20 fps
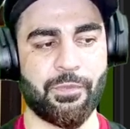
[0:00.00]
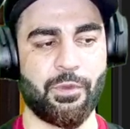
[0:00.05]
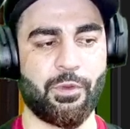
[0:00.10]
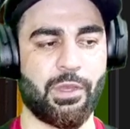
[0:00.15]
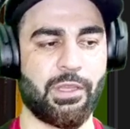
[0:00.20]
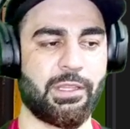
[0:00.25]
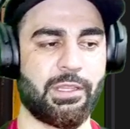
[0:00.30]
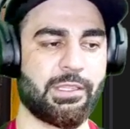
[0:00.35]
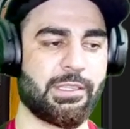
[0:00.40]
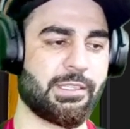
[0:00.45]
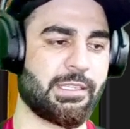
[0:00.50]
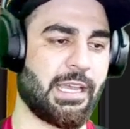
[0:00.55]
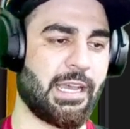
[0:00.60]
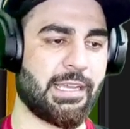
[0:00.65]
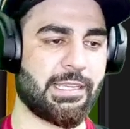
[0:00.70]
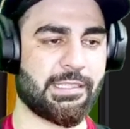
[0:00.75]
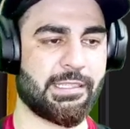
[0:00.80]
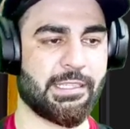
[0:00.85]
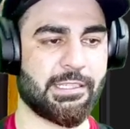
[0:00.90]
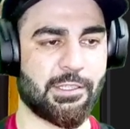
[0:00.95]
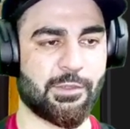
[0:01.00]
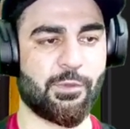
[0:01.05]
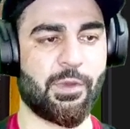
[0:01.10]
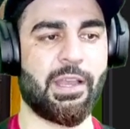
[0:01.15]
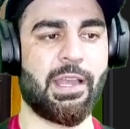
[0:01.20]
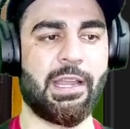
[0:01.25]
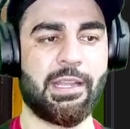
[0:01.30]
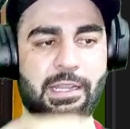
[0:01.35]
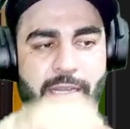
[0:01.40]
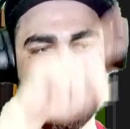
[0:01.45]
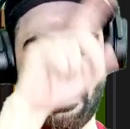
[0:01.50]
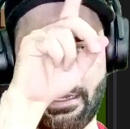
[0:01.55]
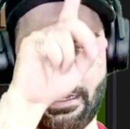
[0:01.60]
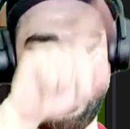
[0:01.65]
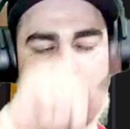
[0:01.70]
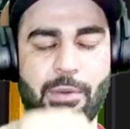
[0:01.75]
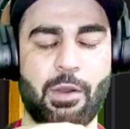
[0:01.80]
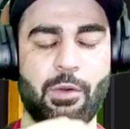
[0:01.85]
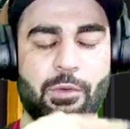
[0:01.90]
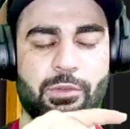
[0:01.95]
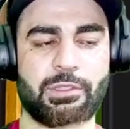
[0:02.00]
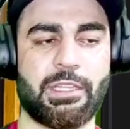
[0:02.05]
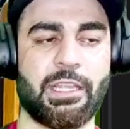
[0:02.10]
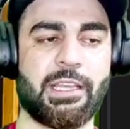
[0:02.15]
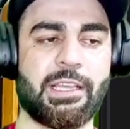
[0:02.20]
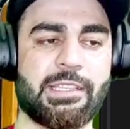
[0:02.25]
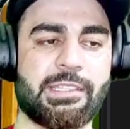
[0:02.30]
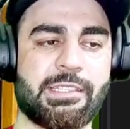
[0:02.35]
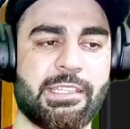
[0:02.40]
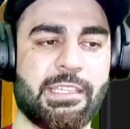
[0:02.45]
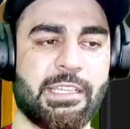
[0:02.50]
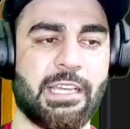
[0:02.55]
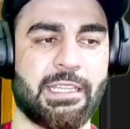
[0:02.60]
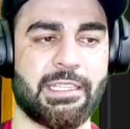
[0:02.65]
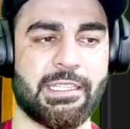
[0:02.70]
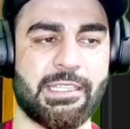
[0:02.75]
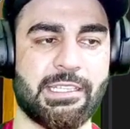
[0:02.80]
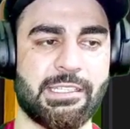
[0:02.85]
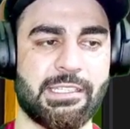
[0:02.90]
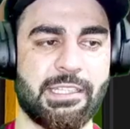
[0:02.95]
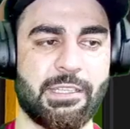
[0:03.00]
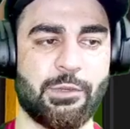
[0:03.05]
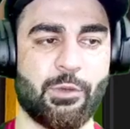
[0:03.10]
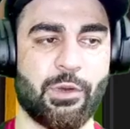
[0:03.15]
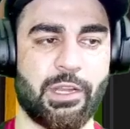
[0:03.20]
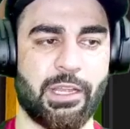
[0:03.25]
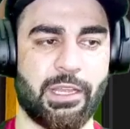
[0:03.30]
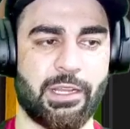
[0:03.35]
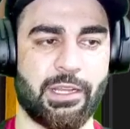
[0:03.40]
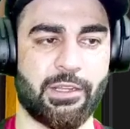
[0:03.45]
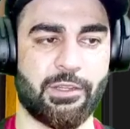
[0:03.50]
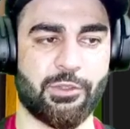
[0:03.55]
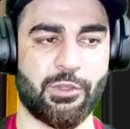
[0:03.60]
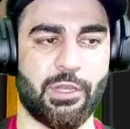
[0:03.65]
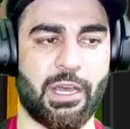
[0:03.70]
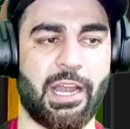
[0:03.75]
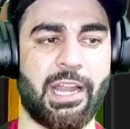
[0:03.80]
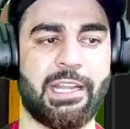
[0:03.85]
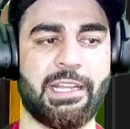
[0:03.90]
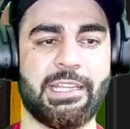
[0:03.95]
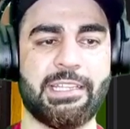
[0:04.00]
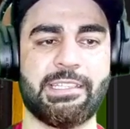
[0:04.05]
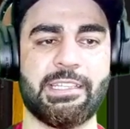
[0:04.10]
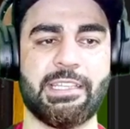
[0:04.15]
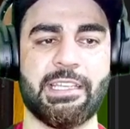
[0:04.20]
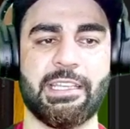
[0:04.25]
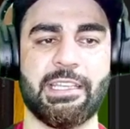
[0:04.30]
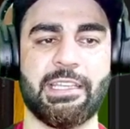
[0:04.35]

Okay, this is x, this is y, and above thing is z, and this is z over here. So the height is z.